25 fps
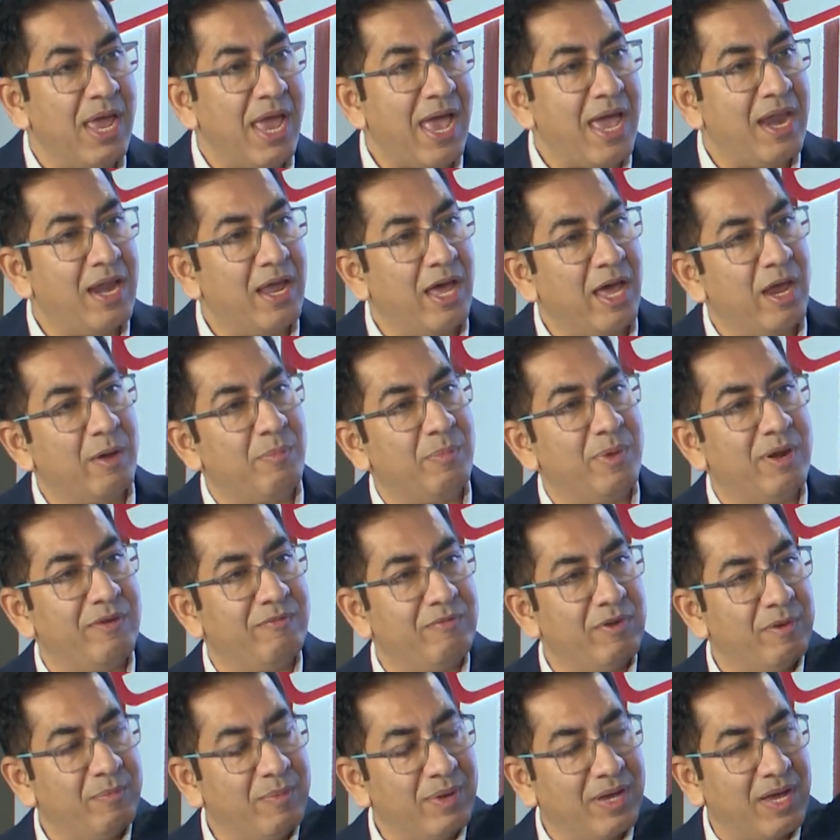and
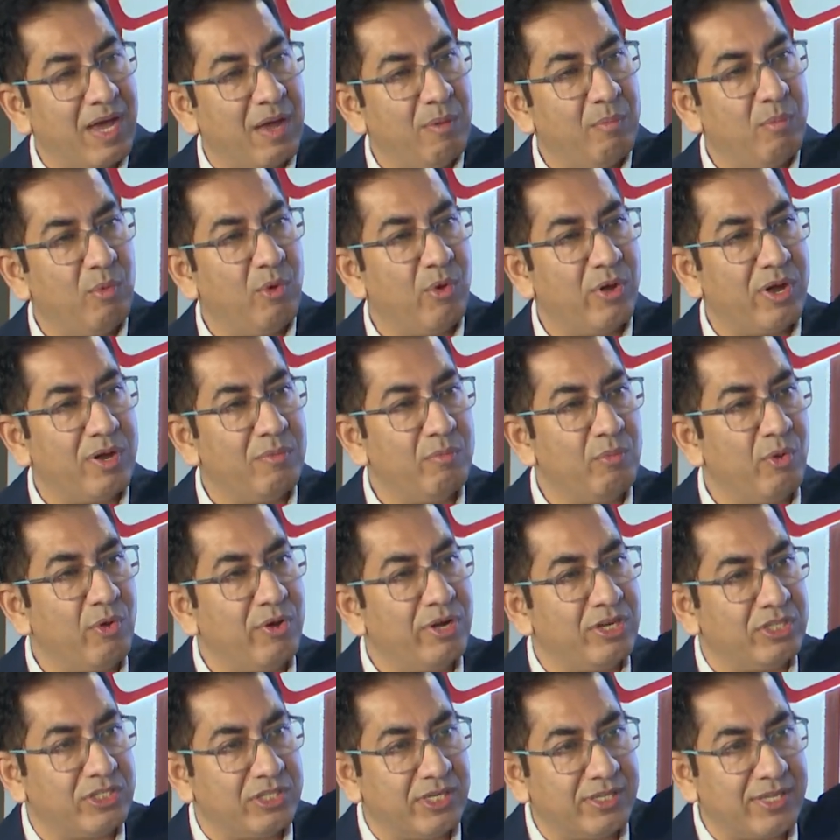urban will become more and more
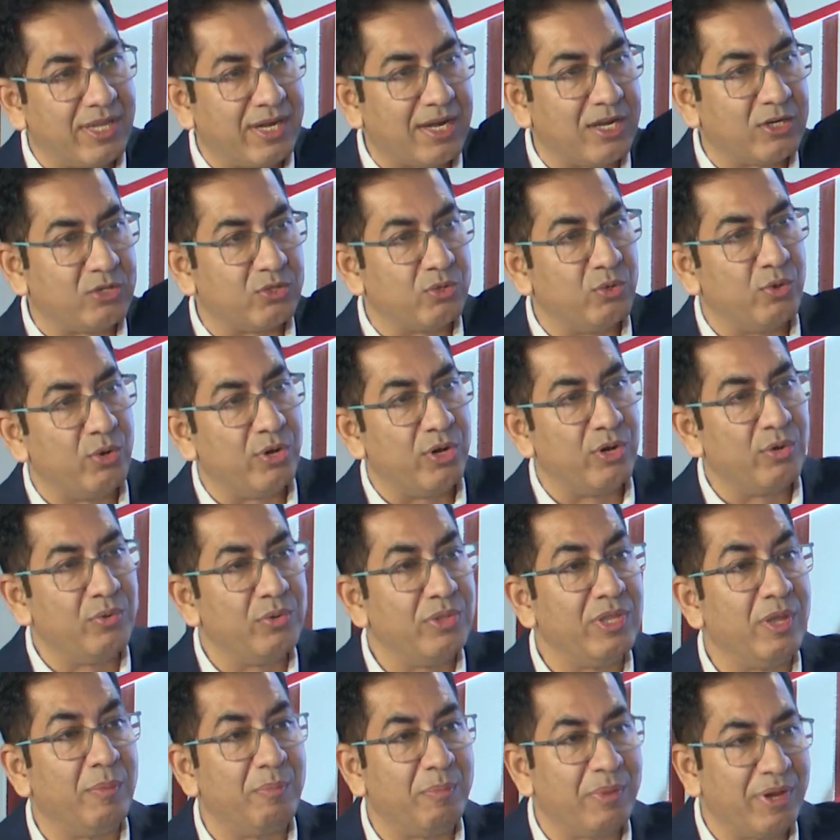richer, that I showed you
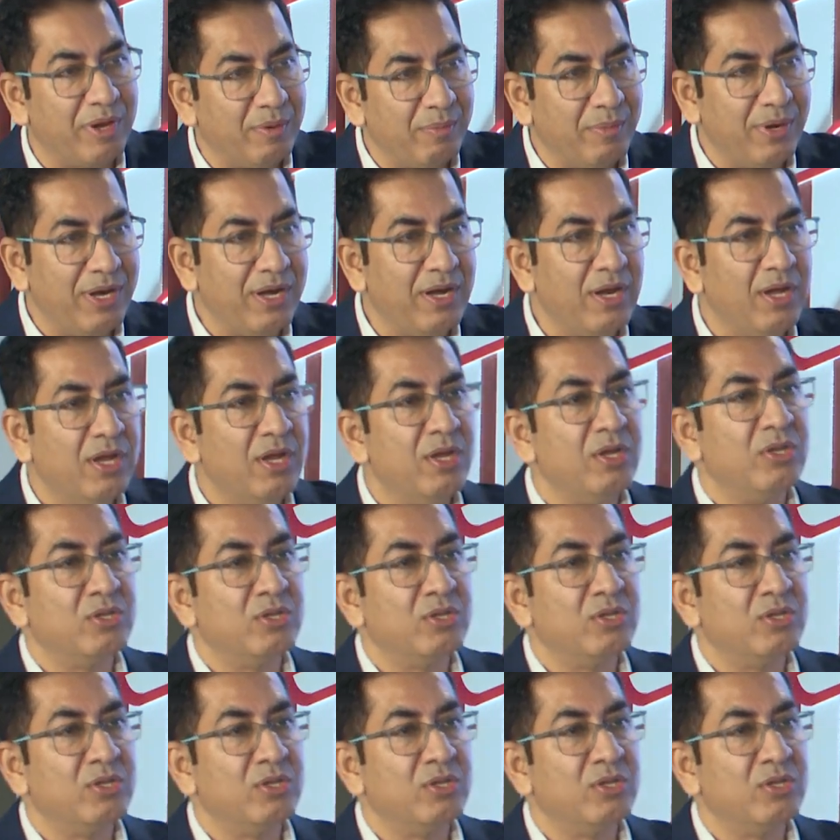in the pyramid.